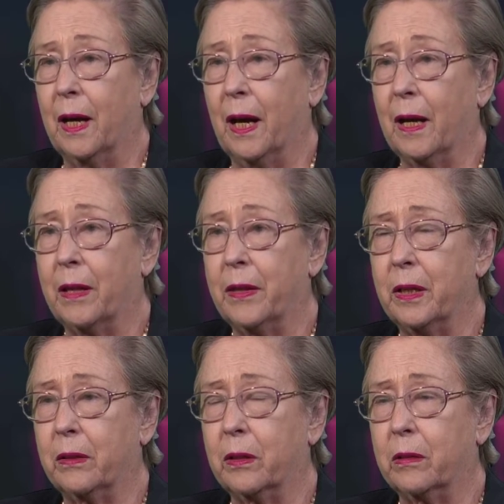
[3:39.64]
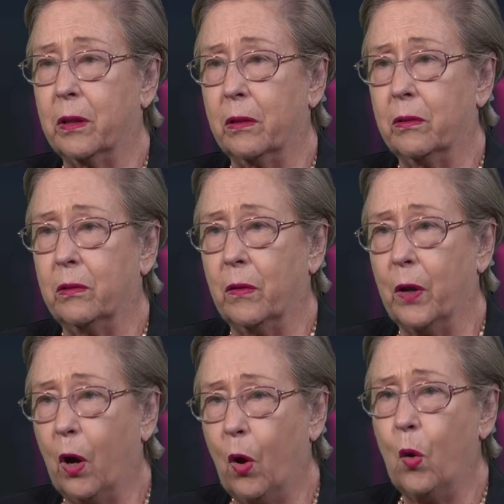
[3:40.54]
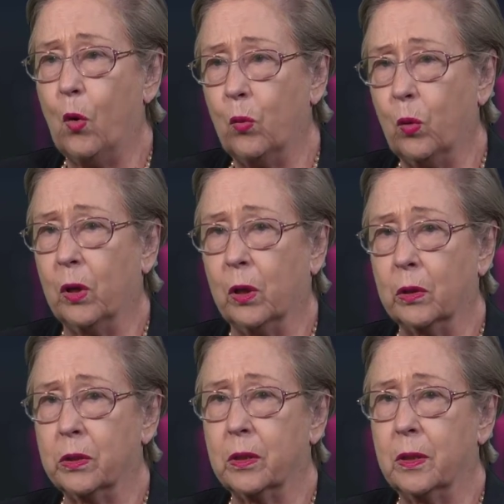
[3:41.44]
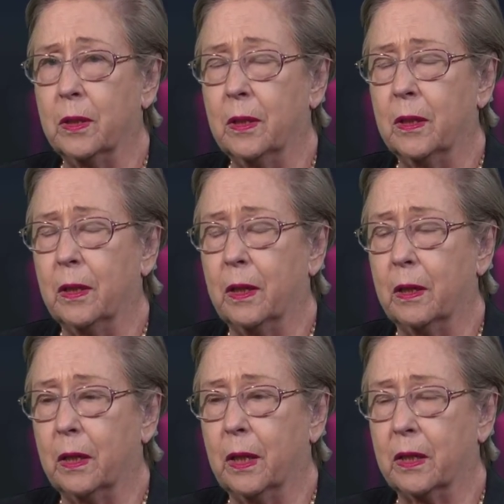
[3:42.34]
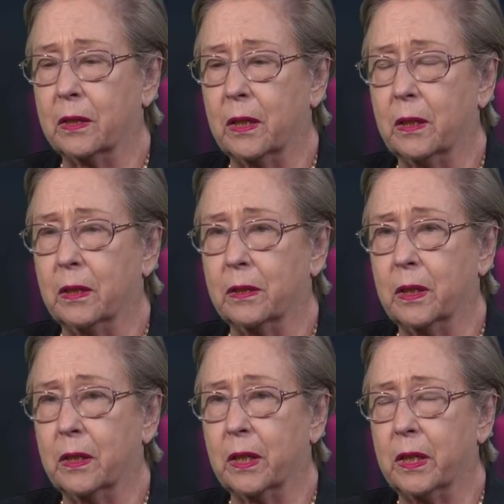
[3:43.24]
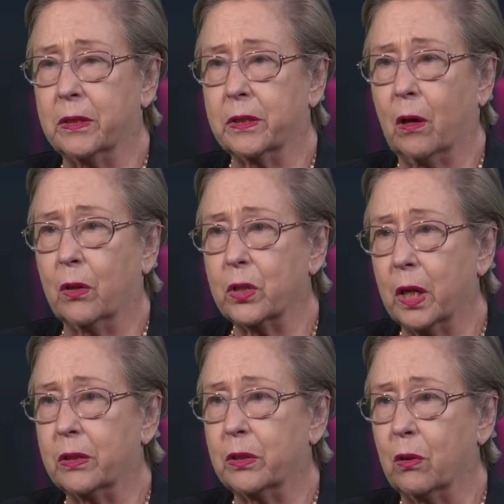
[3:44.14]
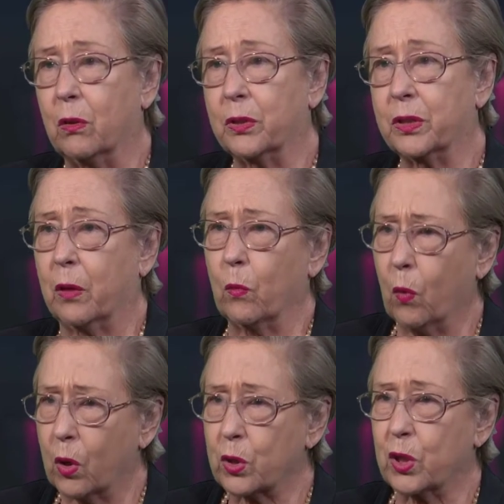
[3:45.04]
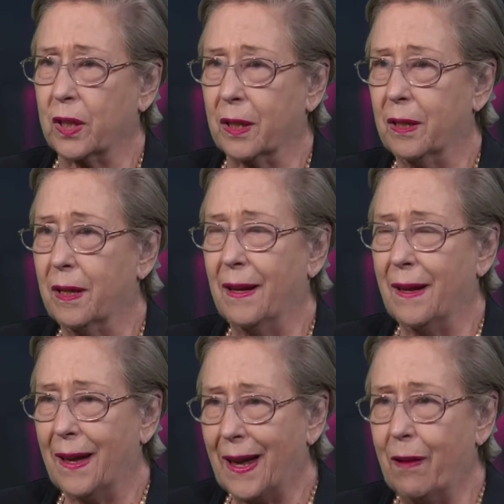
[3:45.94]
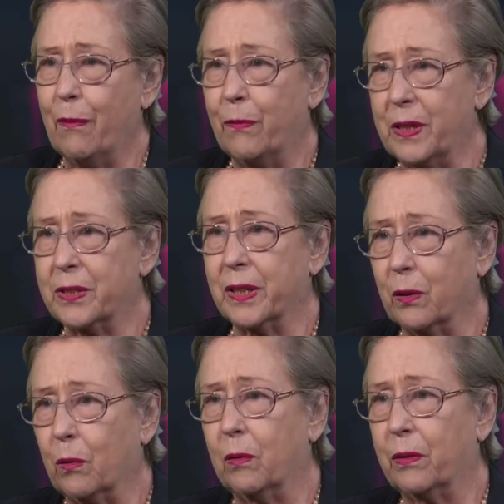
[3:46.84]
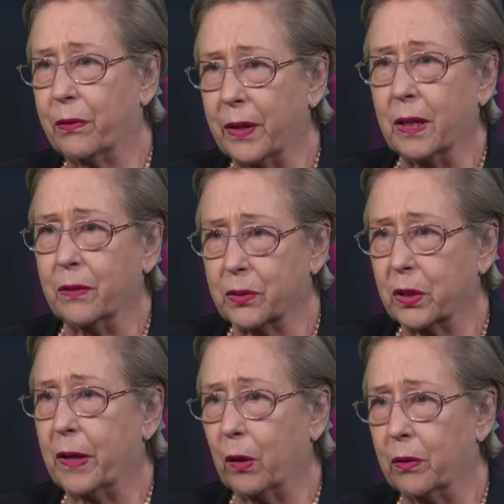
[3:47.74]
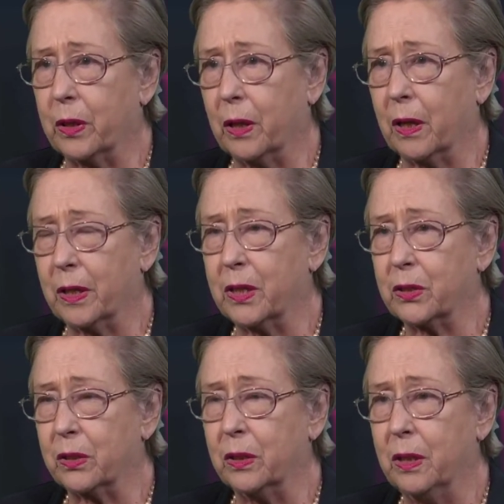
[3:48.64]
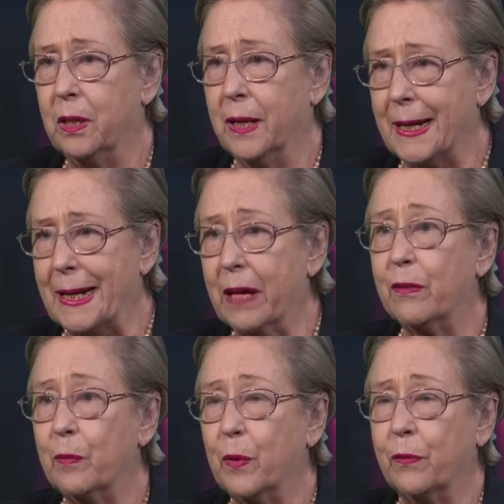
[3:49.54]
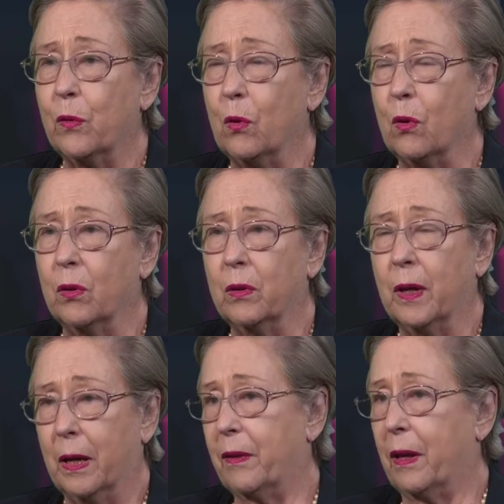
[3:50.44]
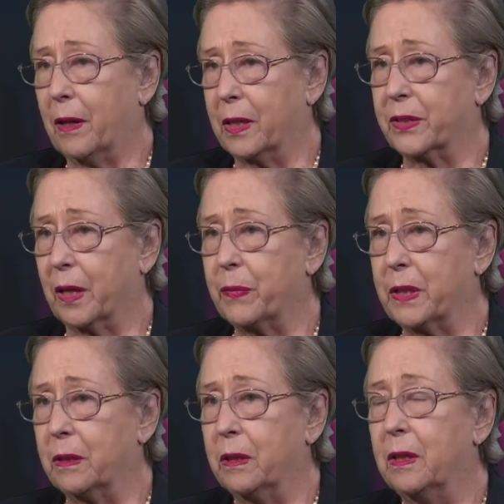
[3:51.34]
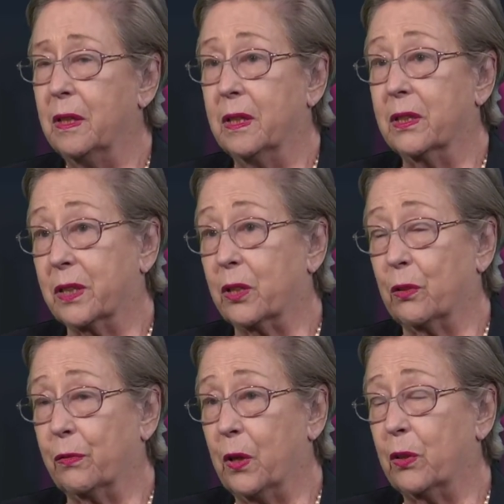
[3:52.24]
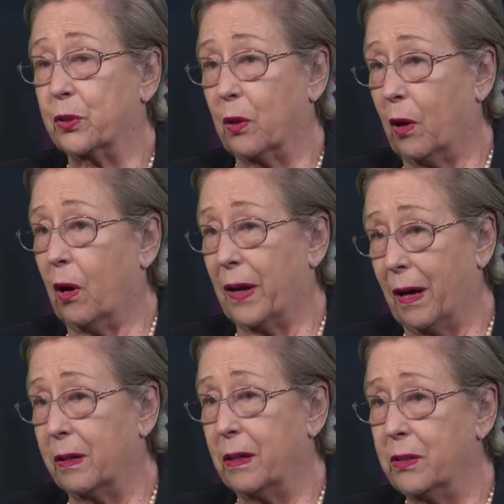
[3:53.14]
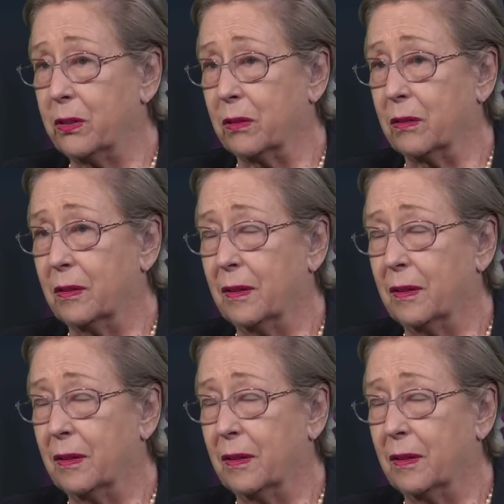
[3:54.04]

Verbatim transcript: And I think that, that you know, the whole world has, is, is, is on tenterhooks and watching every single thing that's going on in our nation. Never before has there been such a focus on our nation